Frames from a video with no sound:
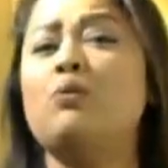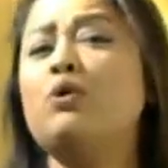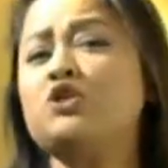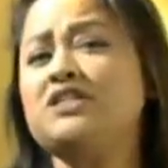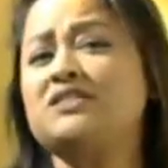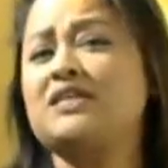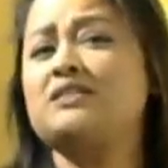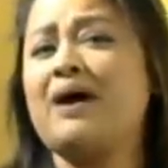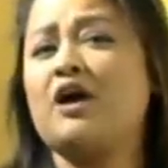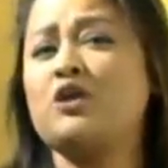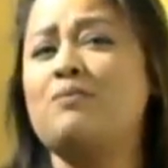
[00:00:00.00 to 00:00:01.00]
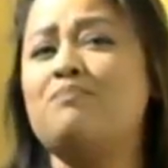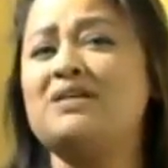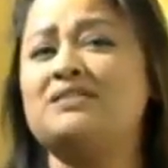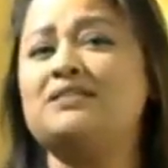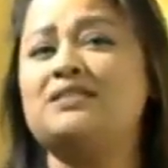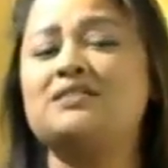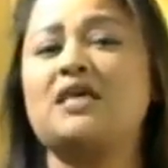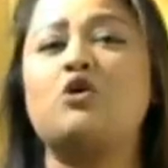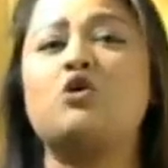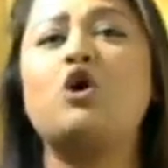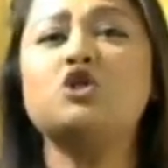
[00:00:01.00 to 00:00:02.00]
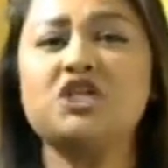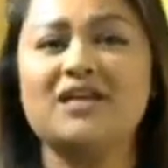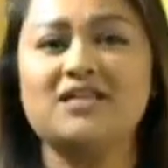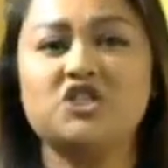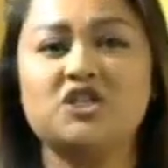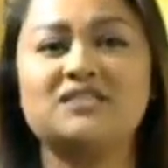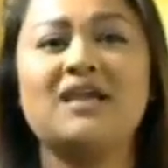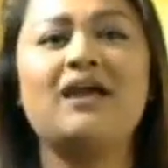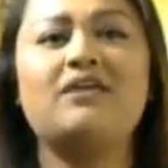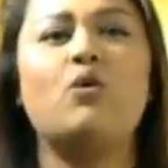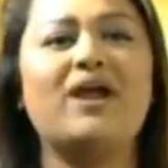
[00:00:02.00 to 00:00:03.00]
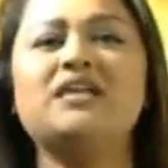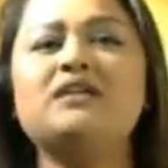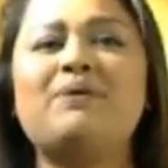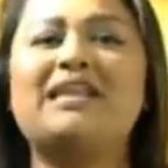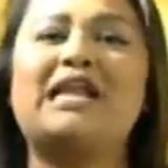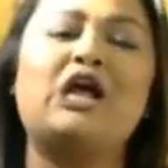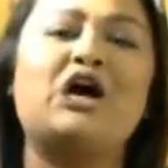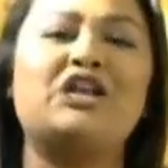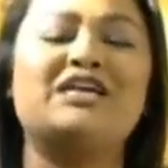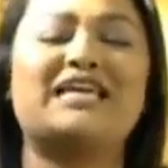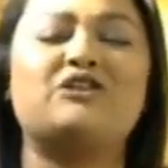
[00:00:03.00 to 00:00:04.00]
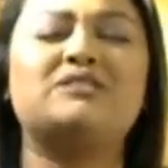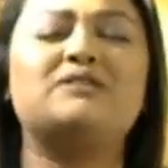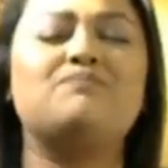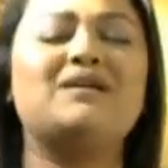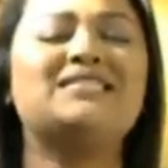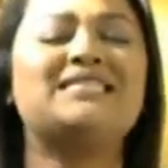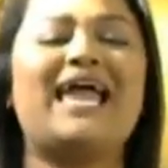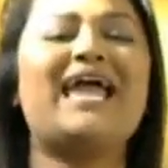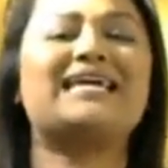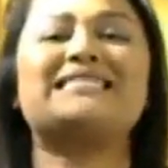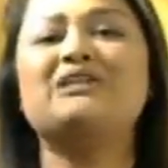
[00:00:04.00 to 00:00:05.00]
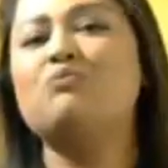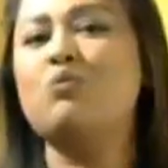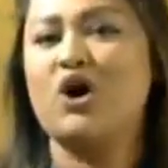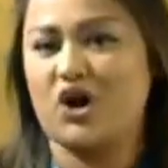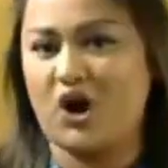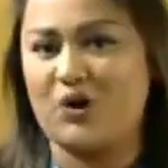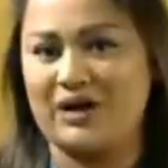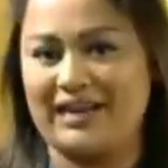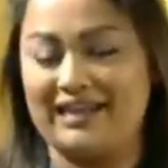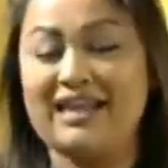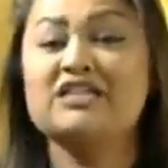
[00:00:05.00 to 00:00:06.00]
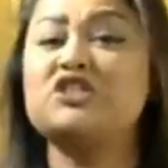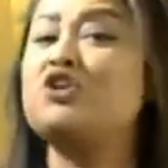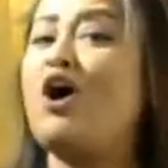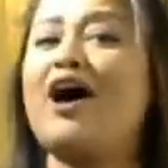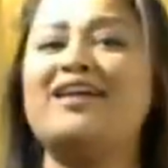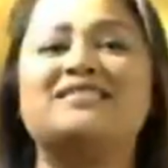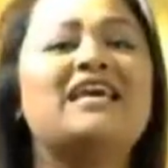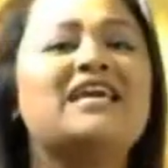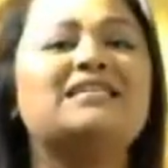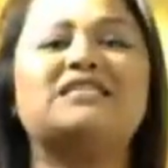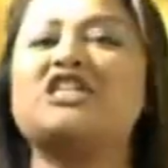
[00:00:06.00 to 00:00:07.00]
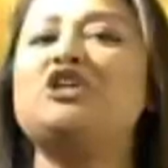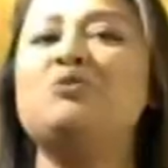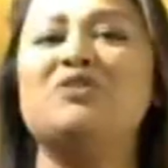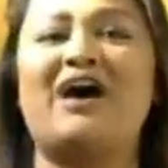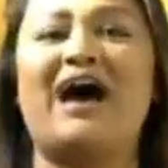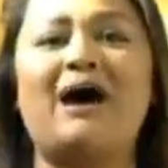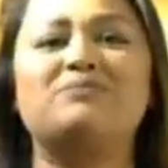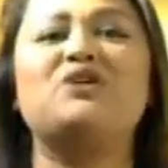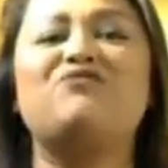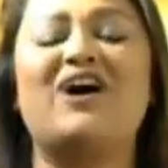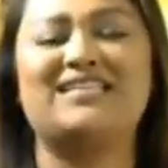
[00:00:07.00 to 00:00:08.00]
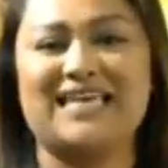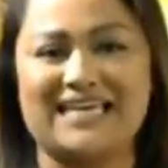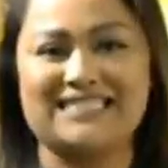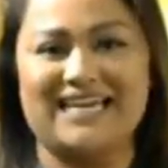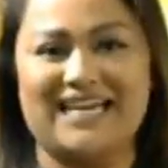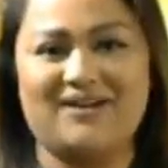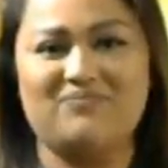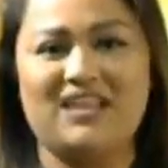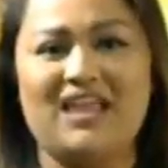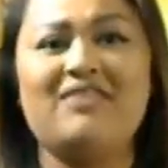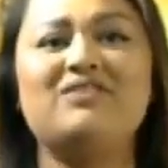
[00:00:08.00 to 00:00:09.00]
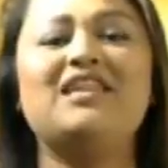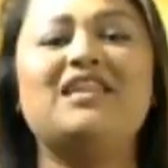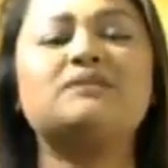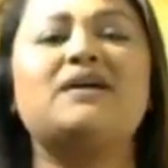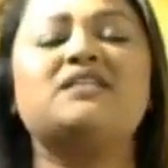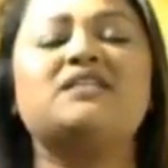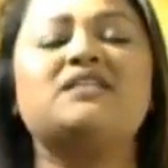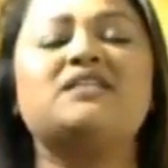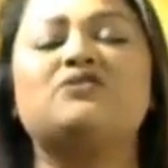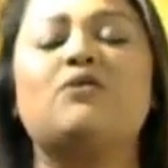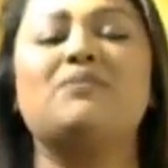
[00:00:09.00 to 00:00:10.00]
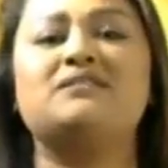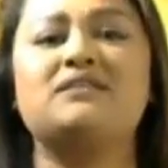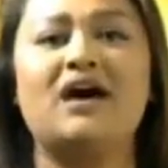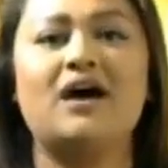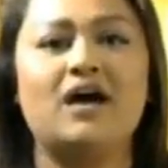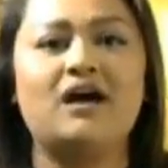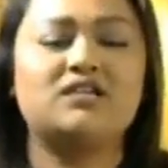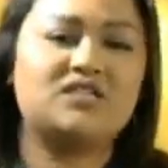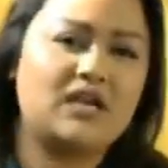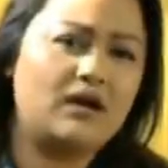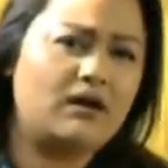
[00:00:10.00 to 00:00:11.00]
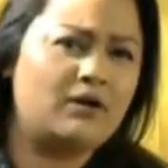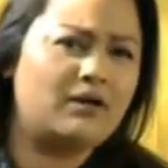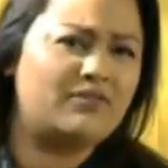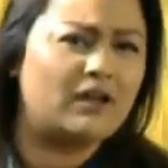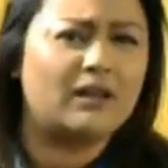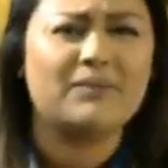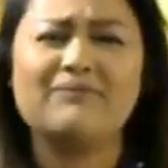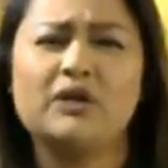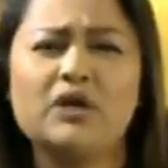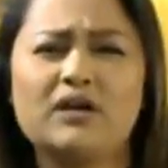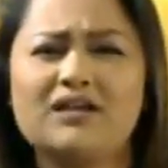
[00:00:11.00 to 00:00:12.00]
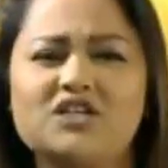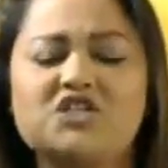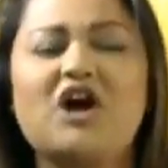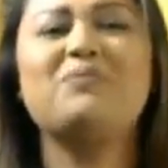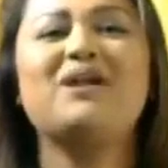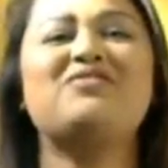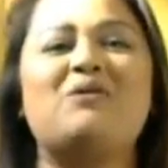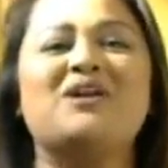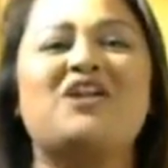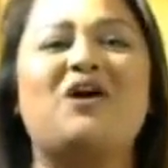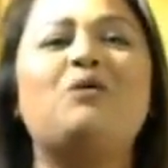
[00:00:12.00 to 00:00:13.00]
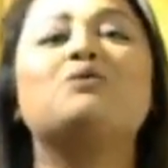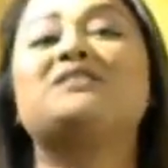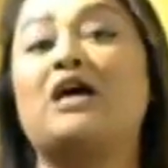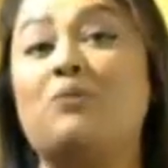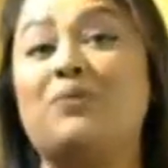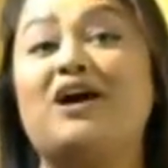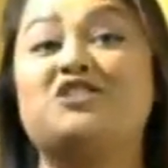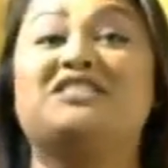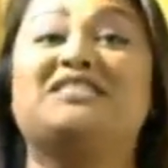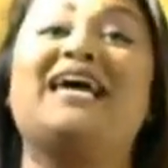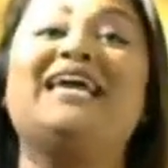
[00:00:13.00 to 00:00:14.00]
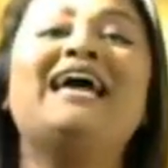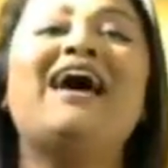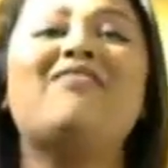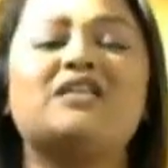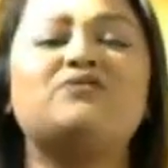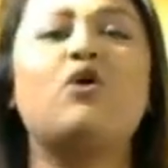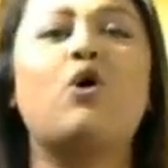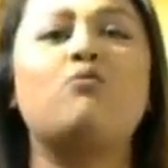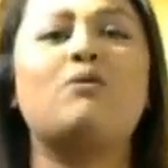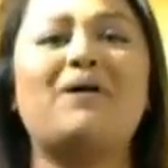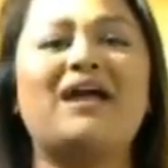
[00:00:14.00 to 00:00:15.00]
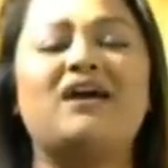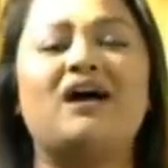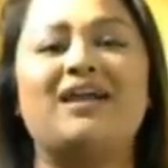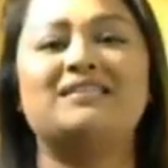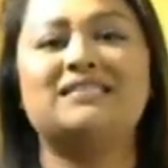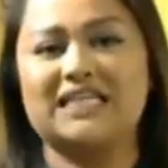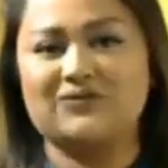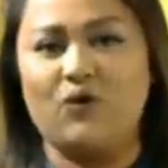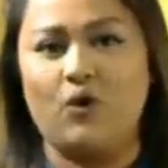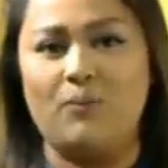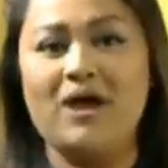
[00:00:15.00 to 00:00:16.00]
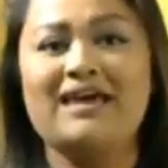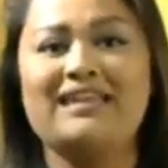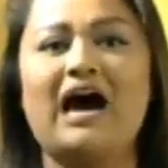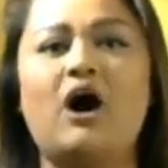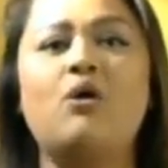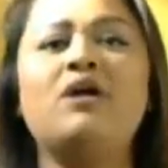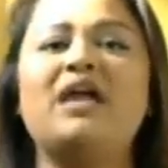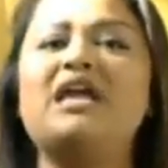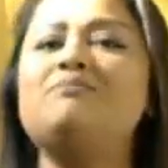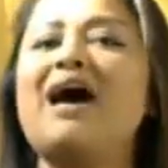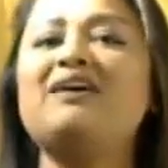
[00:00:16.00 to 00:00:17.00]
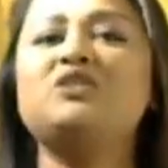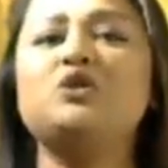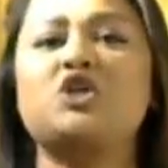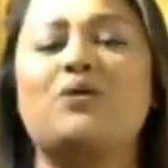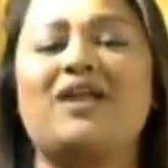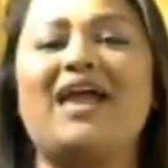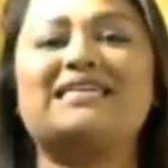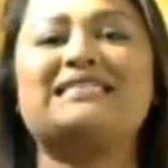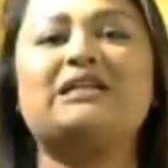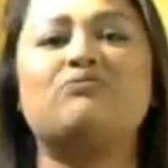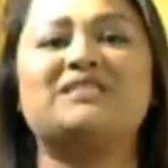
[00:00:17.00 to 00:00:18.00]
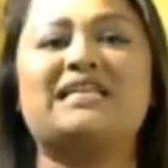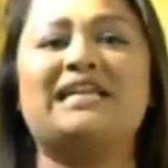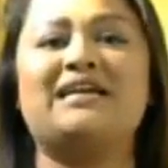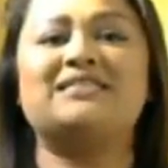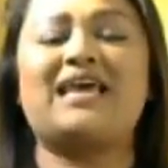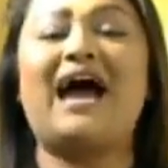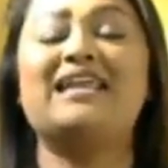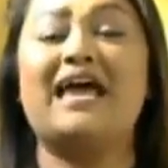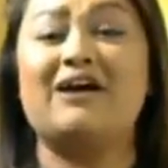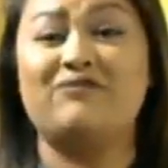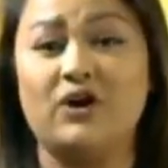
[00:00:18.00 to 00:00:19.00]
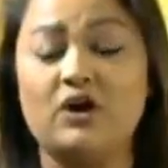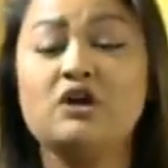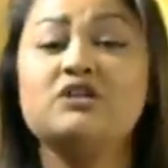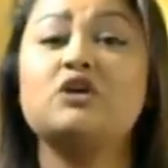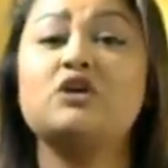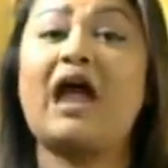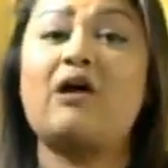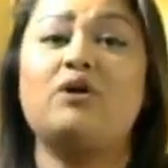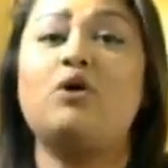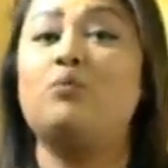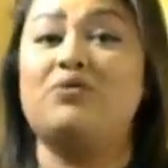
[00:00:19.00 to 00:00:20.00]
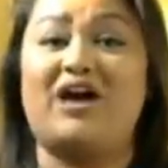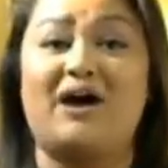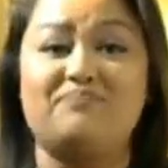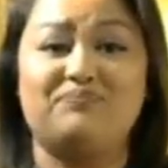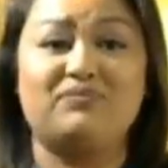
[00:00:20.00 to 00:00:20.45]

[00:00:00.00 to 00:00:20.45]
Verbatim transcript: What she says about you in business is that you're conscientious, you're independent learners, and you're submitting excellent work currently. So, guys, continue with that. Absolutely fantastic. The next message message is from Miss. Uh, uh, uh, let me have a look. Shelby, there we go, or Selby, I should say. That's for Rebecca in sixth form. Now, in maths, you're showing excellent resilience and effort, so carry on with that.